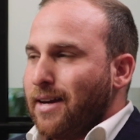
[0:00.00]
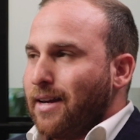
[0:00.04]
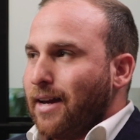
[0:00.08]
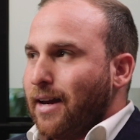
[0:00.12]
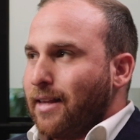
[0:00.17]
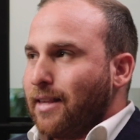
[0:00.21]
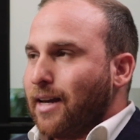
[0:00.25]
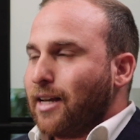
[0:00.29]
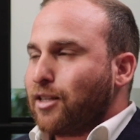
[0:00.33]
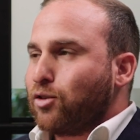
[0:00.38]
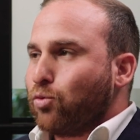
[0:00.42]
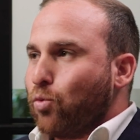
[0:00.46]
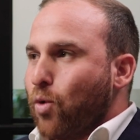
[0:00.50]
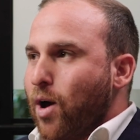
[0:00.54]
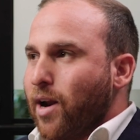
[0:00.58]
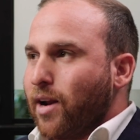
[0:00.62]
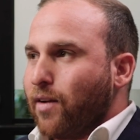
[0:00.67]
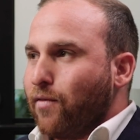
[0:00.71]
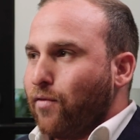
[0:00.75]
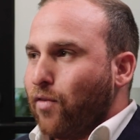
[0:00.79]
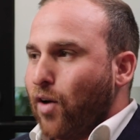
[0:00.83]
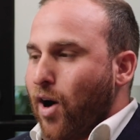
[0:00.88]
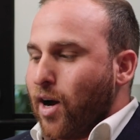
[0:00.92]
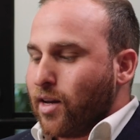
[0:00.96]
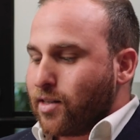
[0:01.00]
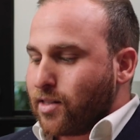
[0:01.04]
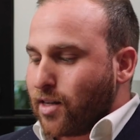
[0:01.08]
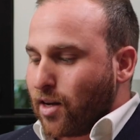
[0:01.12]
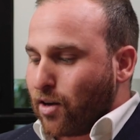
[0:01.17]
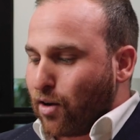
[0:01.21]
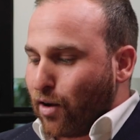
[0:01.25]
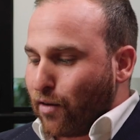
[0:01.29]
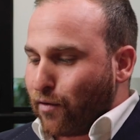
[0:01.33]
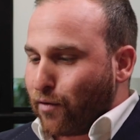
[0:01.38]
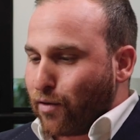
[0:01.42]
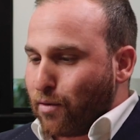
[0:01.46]
And that's one advice I
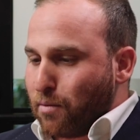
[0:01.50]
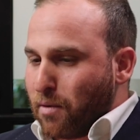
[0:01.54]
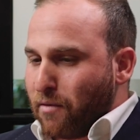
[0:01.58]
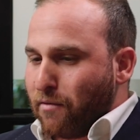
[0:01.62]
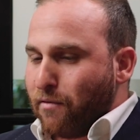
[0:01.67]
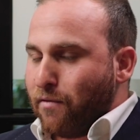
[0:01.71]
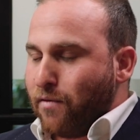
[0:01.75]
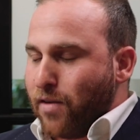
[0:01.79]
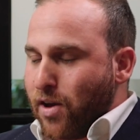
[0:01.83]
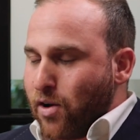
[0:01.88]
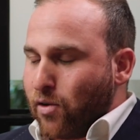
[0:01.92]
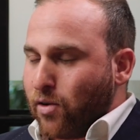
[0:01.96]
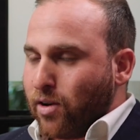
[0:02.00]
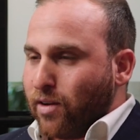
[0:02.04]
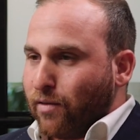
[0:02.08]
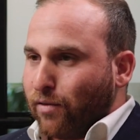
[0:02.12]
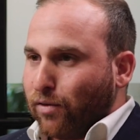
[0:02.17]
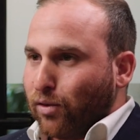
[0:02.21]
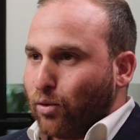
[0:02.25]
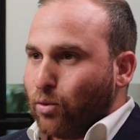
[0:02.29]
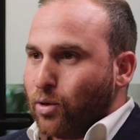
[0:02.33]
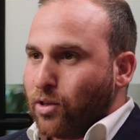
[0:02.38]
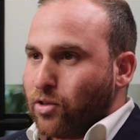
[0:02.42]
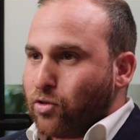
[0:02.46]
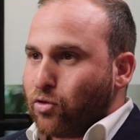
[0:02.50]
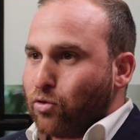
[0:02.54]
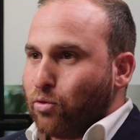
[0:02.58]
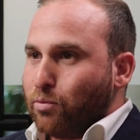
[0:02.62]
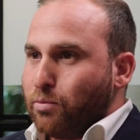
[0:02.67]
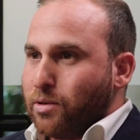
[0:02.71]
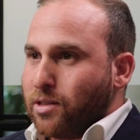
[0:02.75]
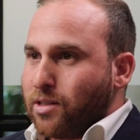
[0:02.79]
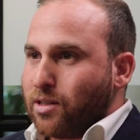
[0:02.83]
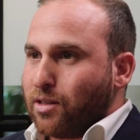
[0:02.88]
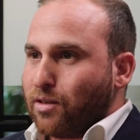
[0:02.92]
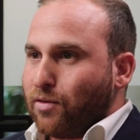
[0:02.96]
got from a very influential
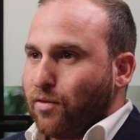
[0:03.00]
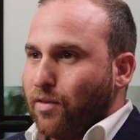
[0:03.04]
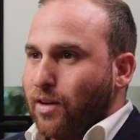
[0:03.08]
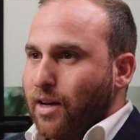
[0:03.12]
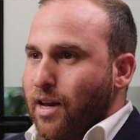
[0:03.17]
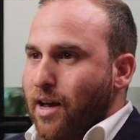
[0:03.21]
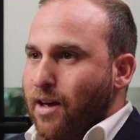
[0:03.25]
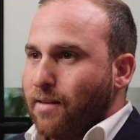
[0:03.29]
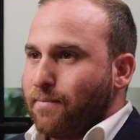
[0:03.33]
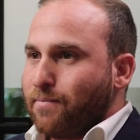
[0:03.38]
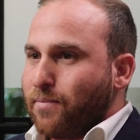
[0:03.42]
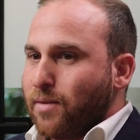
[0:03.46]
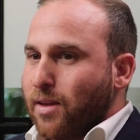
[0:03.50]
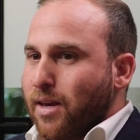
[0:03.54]
business figure.